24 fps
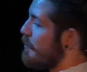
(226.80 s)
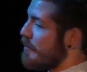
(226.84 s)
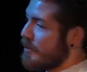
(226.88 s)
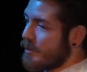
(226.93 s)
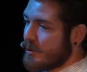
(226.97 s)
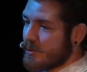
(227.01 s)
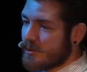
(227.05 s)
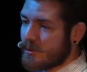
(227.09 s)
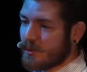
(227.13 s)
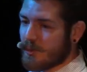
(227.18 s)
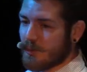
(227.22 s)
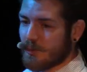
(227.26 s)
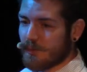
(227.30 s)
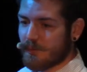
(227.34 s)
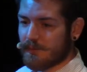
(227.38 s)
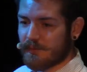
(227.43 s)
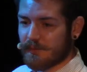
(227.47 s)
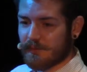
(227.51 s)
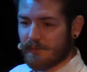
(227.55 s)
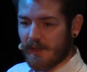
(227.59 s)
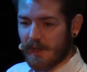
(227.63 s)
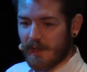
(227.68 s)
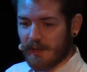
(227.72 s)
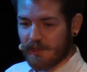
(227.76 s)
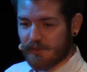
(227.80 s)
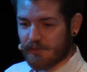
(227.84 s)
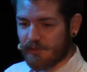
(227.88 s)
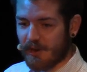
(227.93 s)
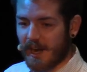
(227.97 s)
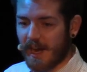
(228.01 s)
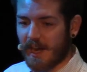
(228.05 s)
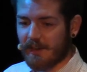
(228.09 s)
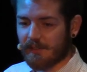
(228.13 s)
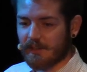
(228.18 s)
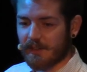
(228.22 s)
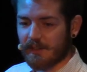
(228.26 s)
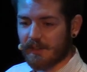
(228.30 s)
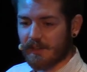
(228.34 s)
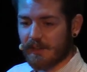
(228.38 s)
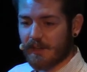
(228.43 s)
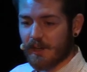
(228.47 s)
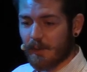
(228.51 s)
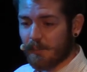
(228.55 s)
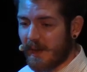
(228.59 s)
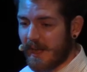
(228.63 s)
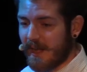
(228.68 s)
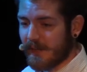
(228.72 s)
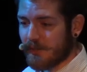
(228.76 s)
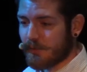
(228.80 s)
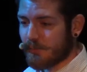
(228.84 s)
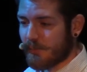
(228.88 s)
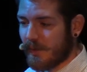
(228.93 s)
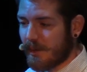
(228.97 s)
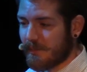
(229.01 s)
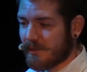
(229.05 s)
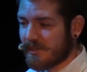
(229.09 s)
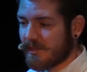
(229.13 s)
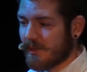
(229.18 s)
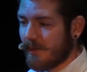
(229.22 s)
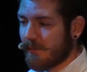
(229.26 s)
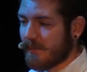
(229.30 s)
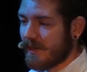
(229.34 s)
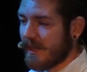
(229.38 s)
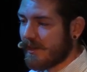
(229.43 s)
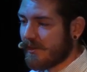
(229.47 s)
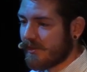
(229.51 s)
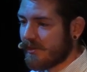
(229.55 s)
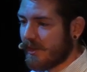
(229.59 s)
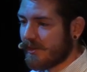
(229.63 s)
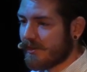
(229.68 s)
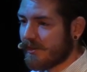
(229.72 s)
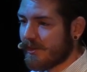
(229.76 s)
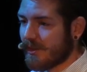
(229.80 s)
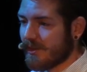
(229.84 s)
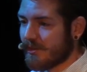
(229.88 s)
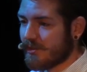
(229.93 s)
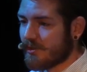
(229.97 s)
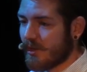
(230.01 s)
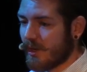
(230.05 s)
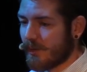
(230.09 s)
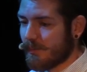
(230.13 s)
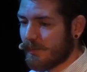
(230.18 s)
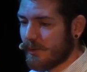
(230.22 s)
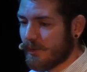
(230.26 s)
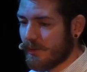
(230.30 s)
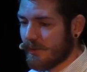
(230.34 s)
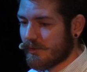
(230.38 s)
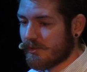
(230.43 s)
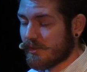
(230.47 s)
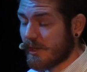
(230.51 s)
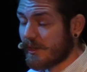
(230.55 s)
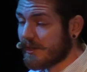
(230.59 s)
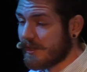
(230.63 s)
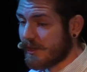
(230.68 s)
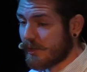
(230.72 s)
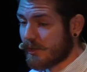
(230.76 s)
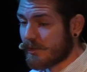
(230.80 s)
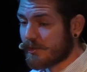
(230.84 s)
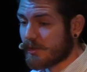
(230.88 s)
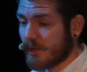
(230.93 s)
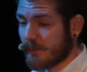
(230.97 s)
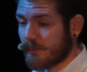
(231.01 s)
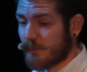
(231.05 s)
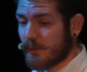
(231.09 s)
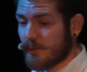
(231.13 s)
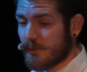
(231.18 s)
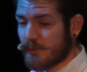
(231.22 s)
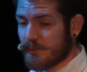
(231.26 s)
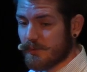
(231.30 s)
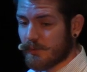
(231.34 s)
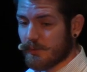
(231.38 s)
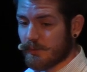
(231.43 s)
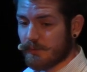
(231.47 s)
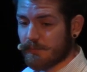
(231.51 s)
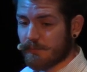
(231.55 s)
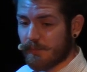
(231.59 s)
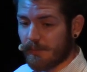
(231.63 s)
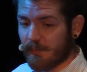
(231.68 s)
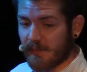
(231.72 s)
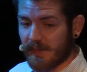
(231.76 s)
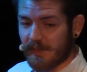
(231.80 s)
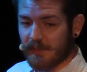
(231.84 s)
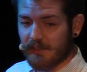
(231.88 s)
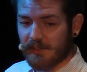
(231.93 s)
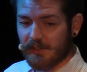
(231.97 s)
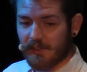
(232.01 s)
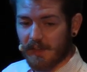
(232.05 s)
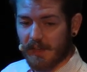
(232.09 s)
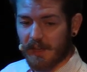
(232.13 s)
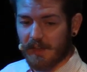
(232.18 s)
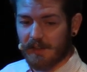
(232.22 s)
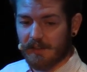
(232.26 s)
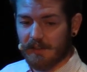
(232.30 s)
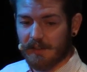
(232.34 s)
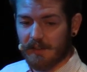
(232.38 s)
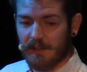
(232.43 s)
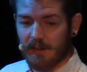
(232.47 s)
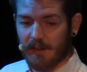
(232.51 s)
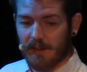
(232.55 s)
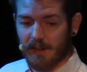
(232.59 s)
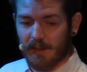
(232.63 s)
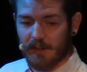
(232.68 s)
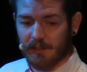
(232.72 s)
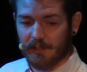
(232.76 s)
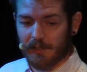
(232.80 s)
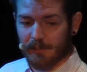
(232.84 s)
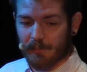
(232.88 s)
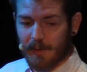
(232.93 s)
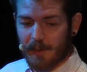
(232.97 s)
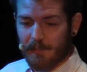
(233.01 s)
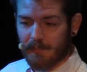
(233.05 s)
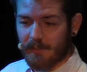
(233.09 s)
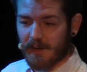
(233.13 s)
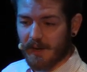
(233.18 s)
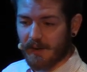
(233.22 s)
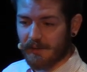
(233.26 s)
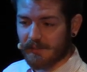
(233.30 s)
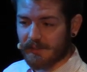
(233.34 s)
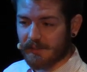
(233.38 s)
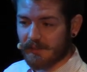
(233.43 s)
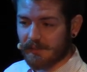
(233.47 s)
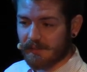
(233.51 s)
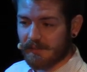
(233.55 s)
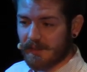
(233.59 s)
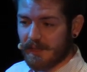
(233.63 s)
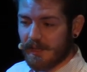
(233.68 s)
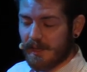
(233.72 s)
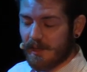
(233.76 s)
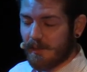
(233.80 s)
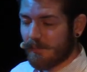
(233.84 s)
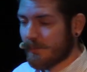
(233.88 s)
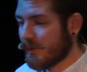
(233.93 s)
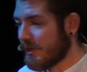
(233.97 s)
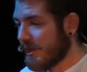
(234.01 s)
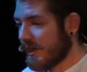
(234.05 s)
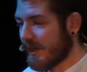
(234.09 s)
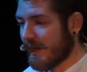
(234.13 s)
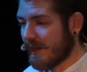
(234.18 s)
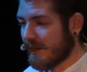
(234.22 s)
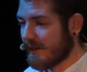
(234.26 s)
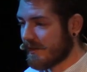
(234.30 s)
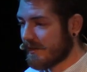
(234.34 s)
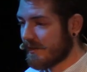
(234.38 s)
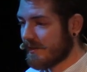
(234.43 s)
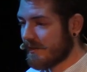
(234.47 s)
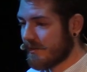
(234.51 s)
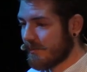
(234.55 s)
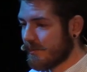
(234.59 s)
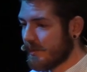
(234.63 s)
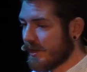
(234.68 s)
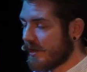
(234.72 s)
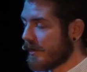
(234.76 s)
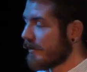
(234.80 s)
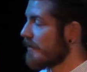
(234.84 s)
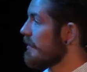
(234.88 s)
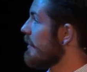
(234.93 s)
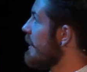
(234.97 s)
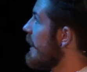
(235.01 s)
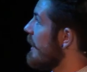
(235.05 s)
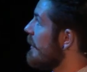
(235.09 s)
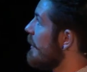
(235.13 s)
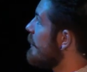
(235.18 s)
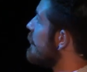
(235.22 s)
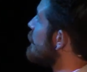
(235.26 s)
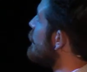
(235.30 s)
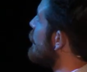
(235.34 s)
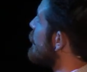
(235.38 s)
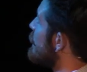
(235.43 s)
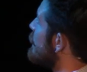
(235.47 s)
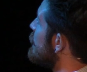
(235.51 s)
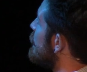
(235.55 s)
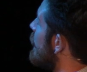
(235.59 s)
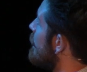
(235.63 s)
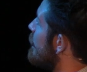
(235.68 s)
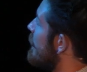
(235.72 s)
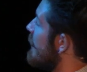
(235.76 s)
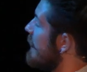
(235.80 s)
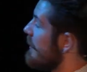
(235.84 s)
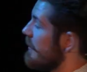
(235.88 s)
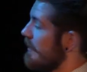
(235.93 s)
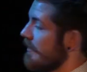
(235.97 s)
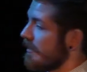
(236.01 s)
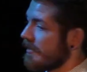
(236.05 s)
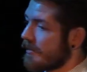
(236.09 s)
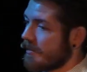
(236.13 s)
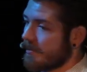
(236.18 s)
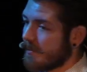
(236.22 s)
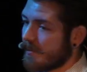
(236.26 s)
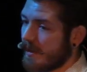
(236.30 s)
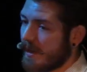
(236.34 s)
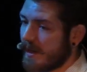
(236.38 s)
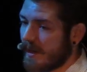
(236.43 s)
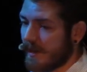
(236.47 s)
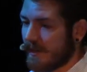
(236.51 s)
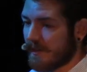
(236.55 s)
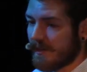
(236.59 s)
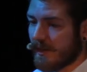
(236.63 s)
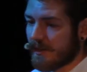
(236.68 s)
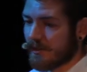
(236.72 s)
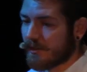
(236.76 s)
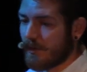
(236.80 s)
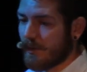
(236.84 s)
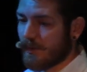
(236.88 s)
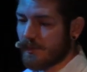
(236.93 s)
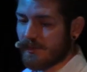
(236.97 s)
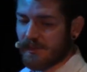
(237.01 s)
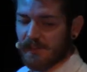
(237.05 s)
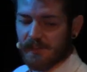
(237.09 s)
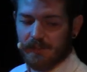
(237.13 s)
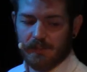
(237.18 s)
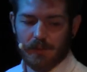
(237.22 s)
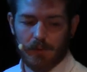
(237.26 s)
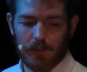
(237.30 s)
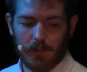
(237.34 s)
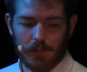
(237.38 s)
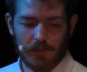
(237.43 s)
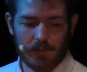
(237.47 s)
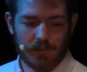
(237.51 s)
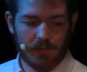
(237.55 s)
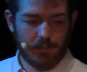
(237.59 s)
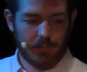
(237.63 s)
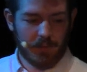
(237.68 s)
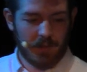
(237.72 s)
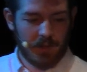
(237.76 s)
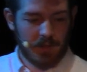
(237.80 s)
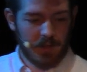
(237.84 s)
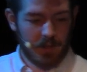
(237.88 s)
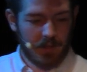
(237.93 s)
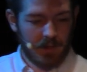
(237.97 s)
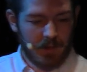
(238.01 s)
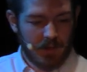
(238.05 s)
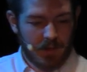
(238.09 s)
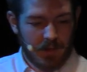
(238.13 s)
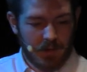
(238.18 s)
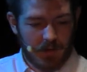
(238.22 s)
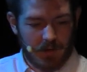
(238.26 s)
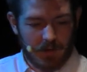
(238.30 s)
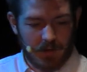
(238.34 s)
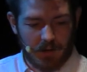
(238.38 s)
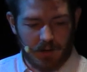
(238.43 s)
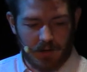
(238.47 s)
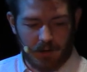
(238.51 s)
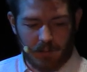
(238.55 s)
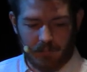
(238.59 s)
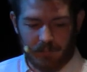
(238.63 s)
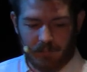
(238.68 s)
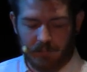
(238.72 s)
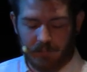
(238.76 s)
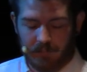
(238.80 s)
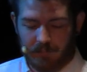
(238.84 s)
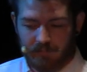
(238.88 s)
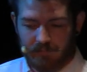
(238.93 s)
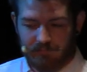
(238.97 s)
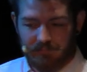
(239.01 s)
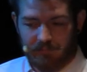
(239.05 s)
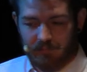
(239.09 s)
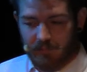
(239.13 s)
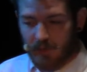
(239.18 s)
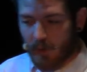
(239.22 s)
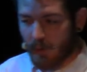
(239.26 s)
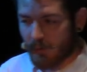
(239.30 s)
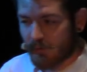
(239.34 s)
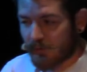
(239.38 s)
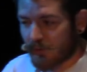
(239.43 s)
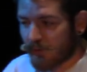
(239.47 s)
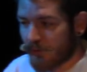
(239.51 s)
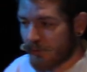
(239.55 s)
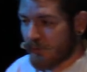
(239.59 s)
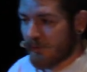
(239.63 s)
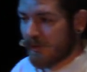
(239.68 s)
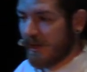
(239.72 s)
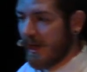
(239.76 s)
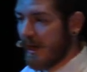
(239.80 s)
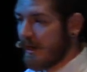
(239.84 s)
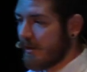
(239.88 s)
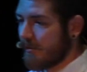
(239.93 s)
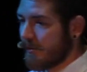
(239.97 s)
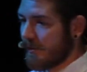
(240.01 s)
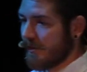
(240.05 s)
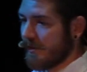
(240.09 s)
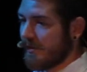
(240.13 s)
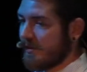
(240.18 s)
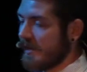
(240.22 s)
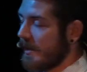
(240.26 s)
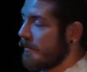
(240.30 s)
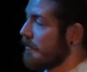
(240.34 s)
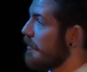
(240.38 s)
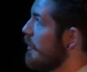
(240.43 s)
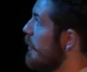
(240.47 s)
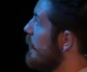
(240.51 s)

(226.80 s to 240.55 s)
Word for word: Bluetooth uh, driver, compile to WebAssembly and suddenly you can talk, suddenly you can talk Bluetooth from inside uh, your web browser. But you can't because you cannot talk to the operating system and that's called syscalls. Um, also kind of on the same